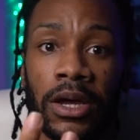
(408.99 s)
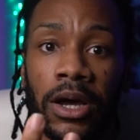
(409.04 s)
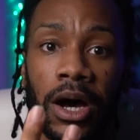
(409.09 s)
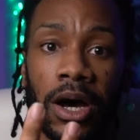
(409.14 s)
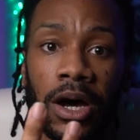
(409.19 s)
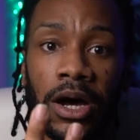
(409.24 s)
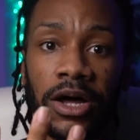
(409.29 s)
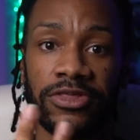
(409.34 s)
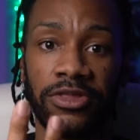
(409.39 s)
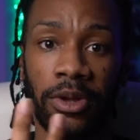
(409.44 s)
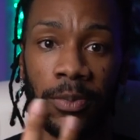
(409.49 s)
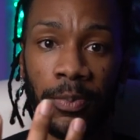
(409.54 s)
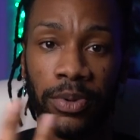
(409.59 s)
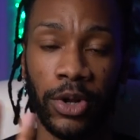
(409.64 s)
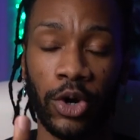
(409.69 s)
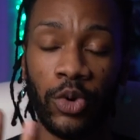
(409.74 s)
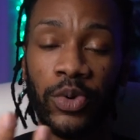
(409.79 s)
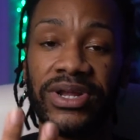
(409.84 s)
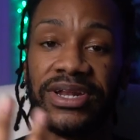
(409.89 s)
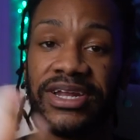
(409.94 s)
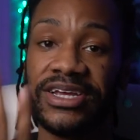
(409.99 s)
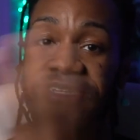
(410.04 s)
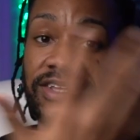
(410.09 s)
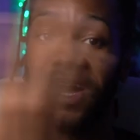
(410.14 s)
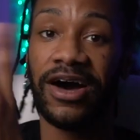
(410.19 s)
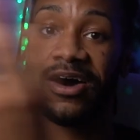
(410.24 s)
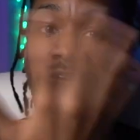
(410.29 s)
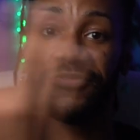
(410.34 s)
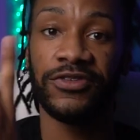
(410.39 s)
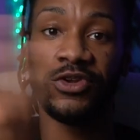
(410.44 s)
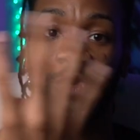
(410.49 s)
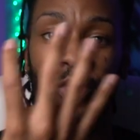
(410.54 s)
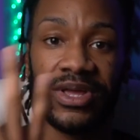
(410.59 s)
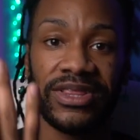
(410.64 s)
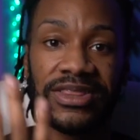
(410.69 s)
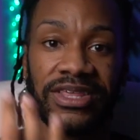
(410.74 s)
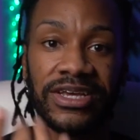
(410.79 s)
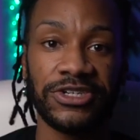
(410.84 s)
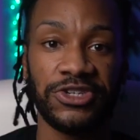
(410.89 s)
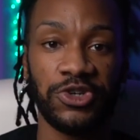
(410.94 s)
blurriness of doing
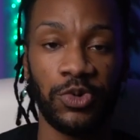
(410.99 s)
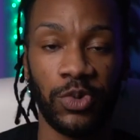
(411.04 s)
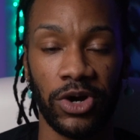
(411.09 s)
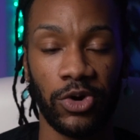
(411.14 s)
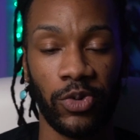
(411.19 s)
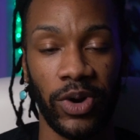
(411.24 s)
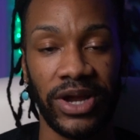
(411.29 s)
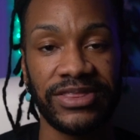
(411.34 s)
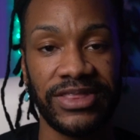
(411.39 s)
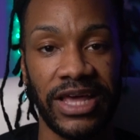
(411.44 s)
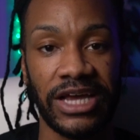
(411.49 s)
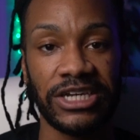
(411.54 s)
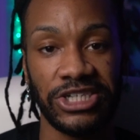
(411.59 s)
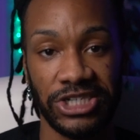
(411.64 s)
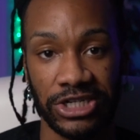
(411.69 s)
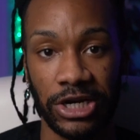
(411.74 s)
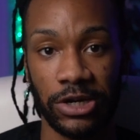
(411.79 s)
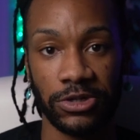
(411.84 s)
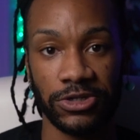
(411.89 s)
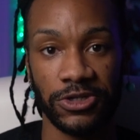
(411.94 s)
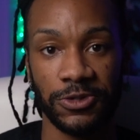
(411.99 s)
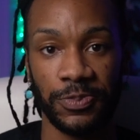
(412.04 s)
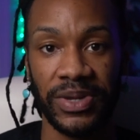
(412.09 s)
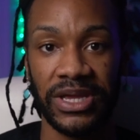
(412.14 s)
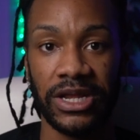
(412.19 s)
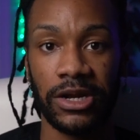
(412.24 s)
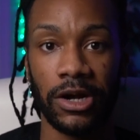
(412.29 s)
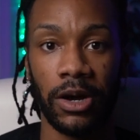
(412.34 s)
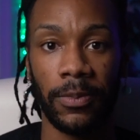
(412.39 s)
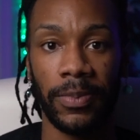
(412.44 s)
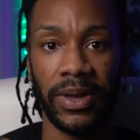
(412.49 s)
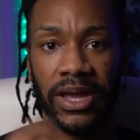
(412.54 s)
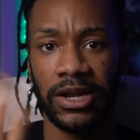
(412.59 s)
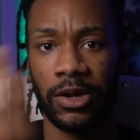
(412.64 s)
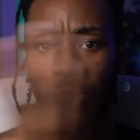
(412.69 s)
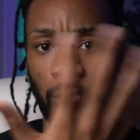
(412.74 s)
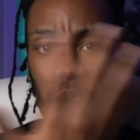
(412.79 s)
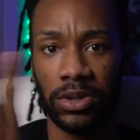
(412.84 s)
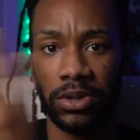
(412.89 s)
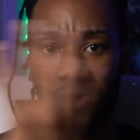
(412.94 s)
this, you would crank that shutter speed up and it
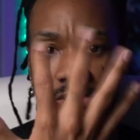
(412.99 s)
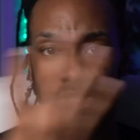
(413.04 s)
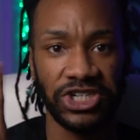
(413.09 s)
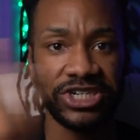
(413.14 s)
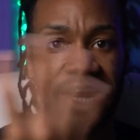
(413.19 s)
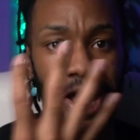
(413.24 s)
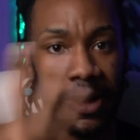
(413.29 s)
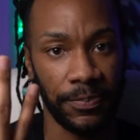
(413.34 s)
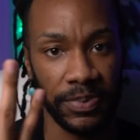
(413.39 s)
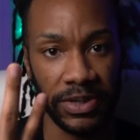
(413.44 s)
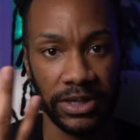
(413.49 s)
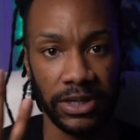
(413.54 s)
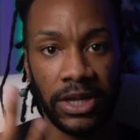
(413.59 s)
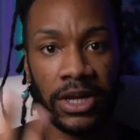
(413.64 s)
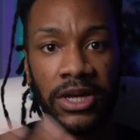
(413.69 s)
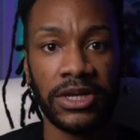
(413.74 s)
will look choppy.